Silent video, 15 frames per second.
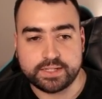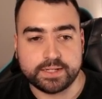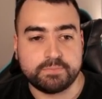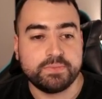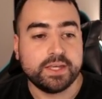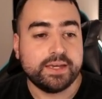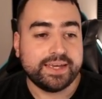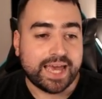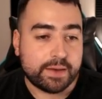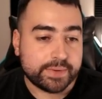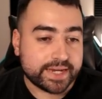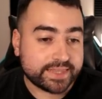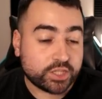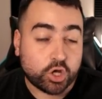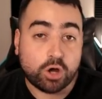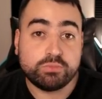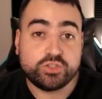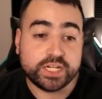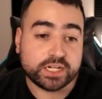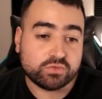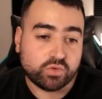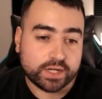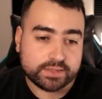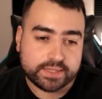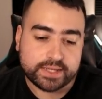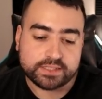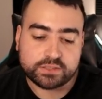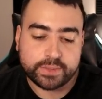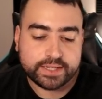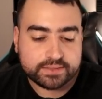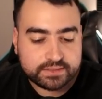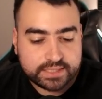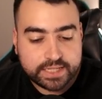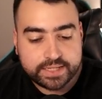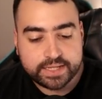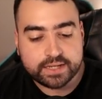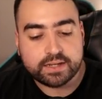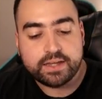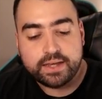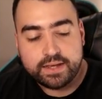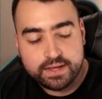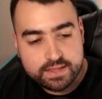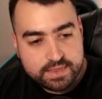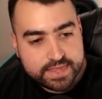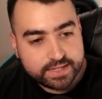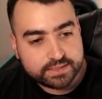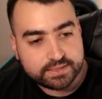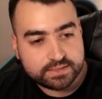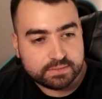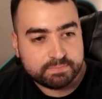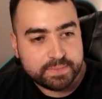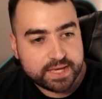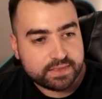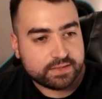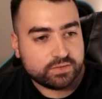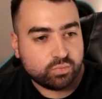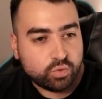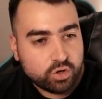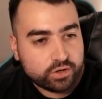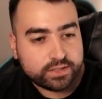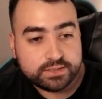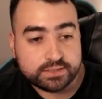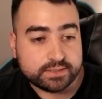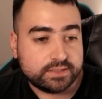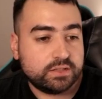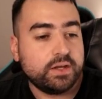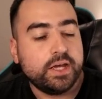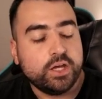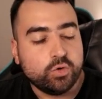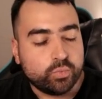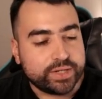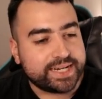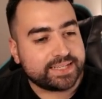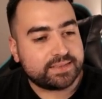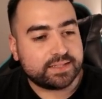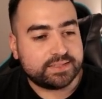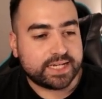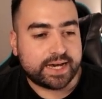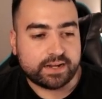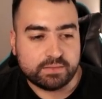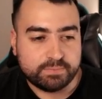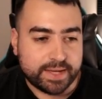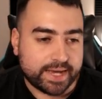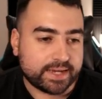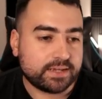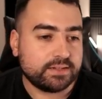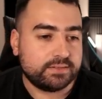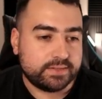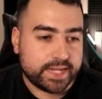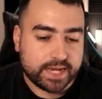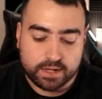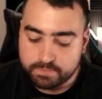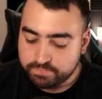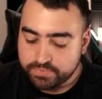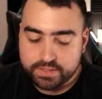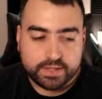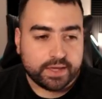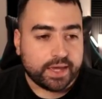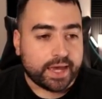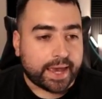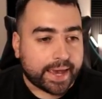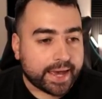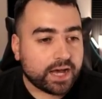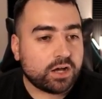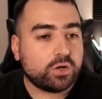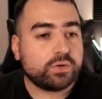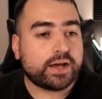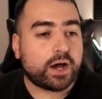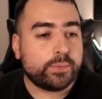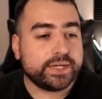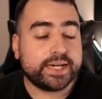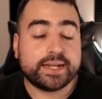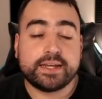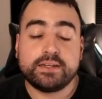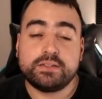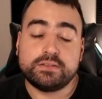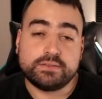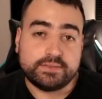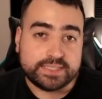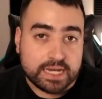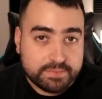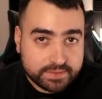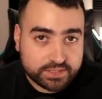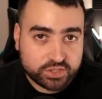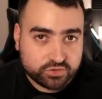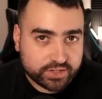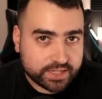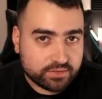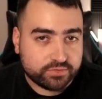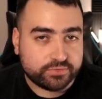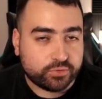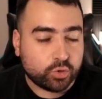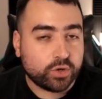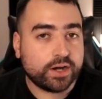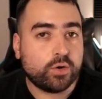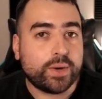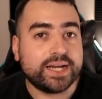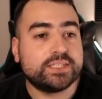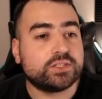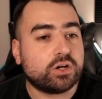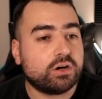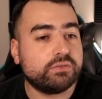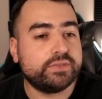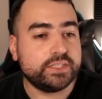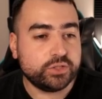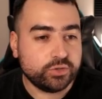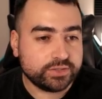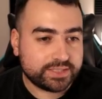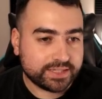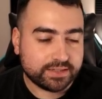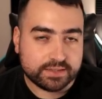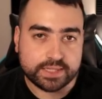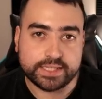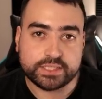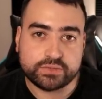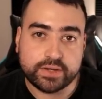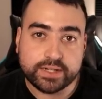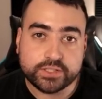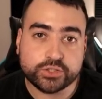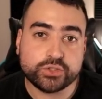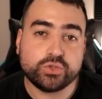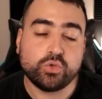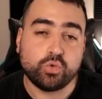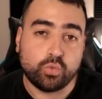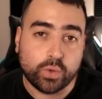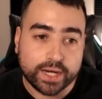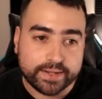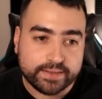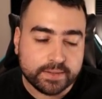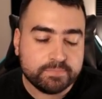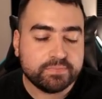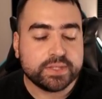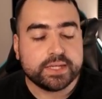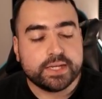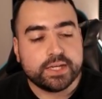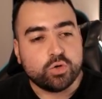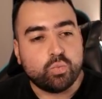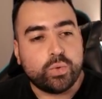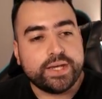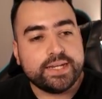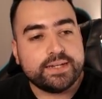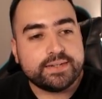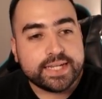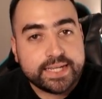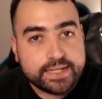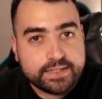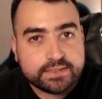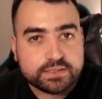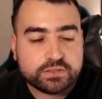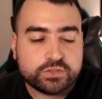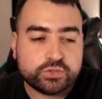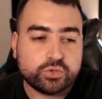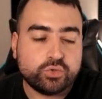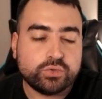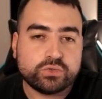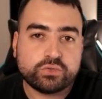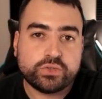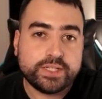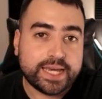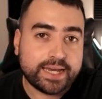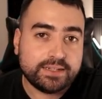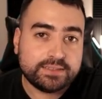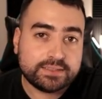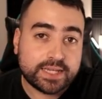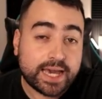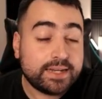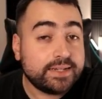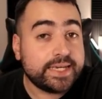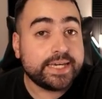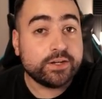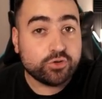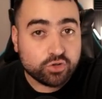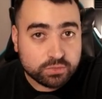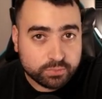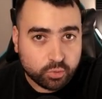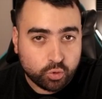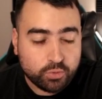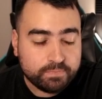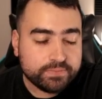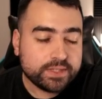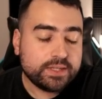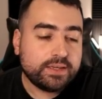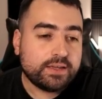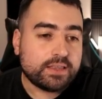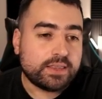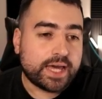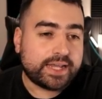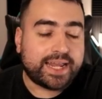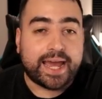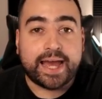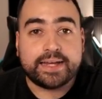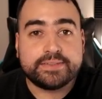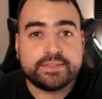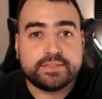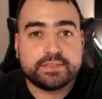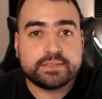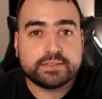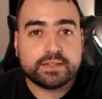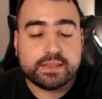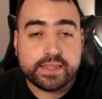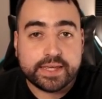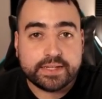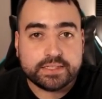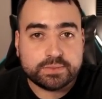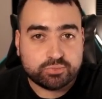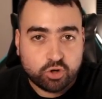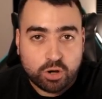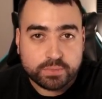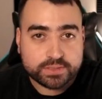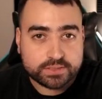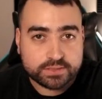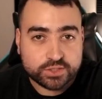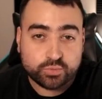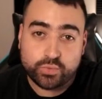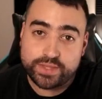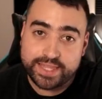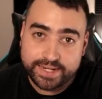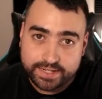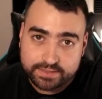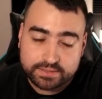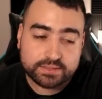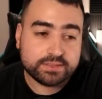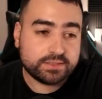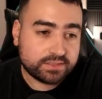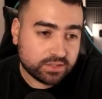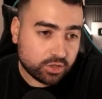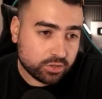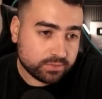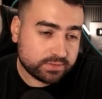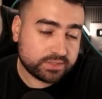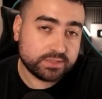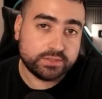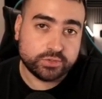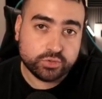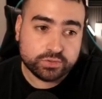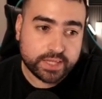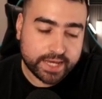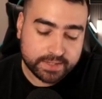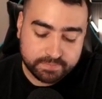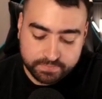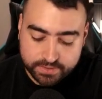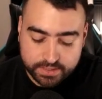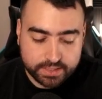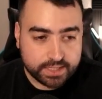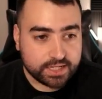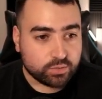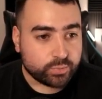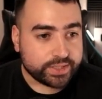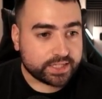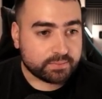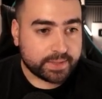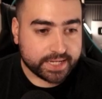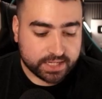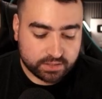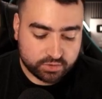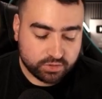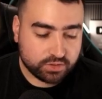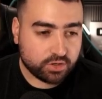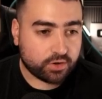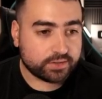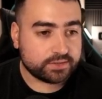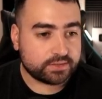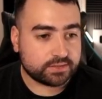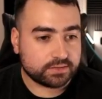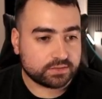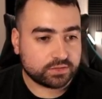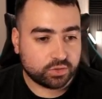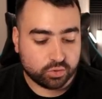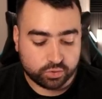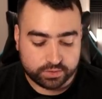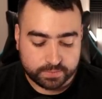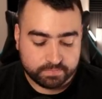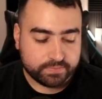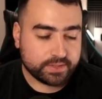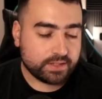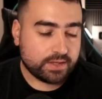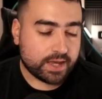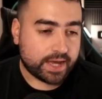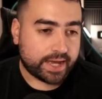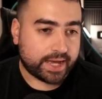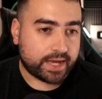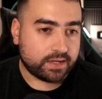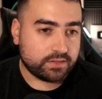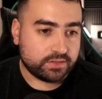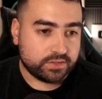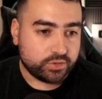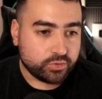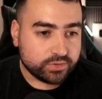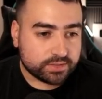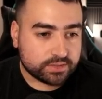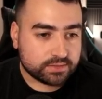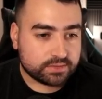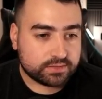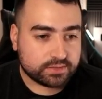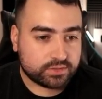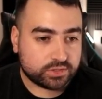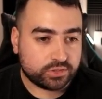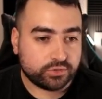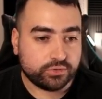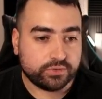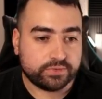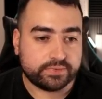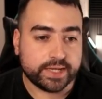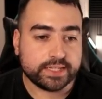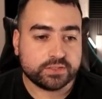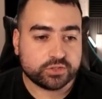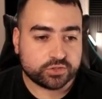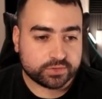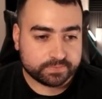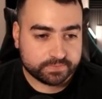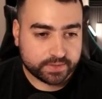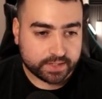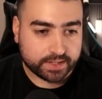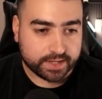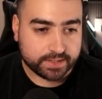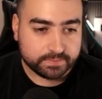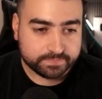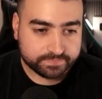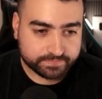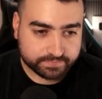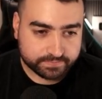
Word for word: here, and we get the object right there. So we can see here, this method works and we get the data back. Now, how are we gonna demonstrate for await of using this function? Well, we need to create an iterable that has these promises within it. So to do that, we can make a new constant called uh, users to fetch, okay,